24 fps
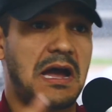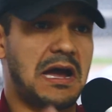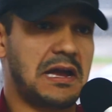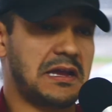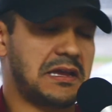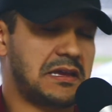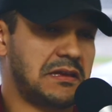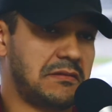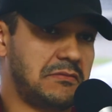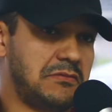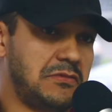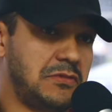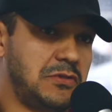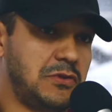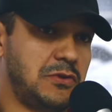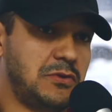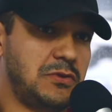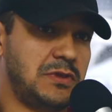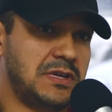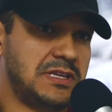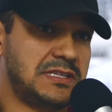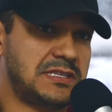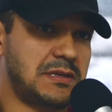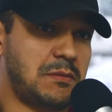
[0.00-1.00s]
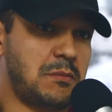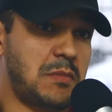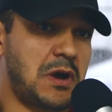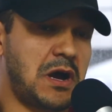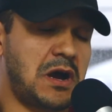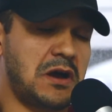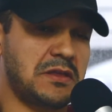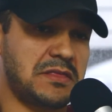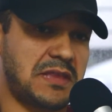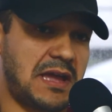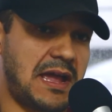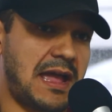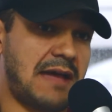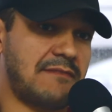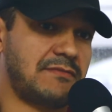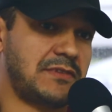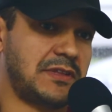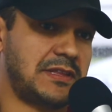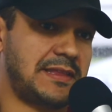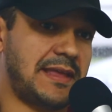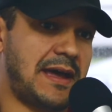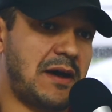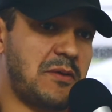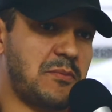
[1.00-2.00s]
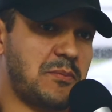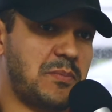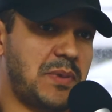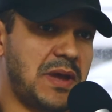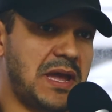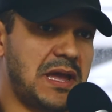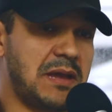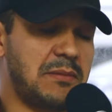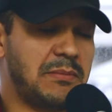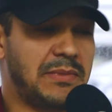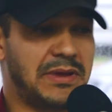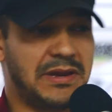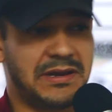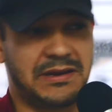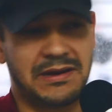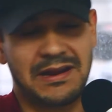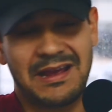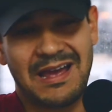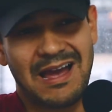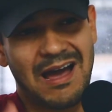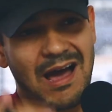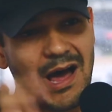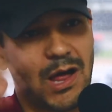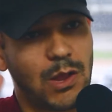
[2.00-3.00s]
I can do this a month. I have the down payment.